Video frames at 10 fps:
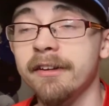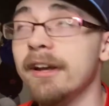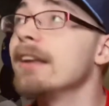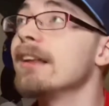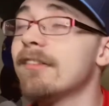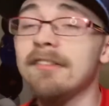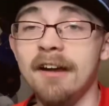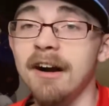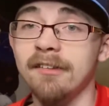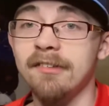It, it
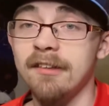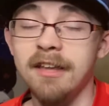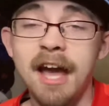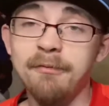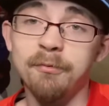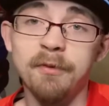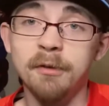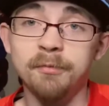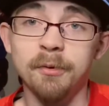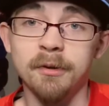sucks. You have to feel
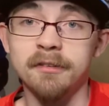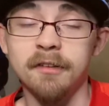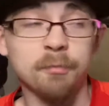for it at this